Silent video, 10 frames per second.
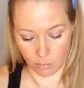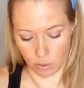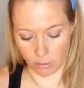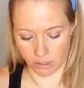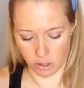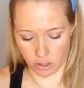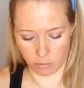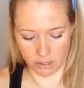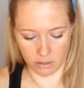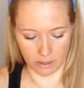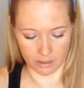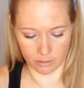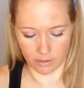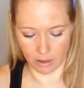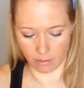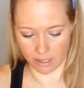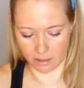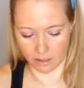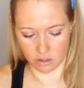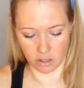Probably shouldn't be doing this without
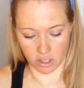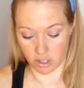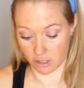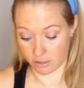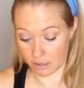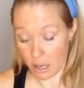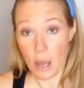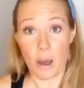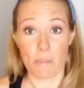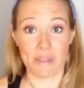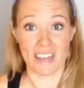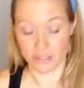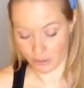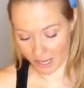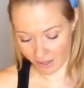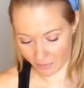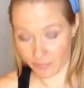reading the instructions, but that's okay.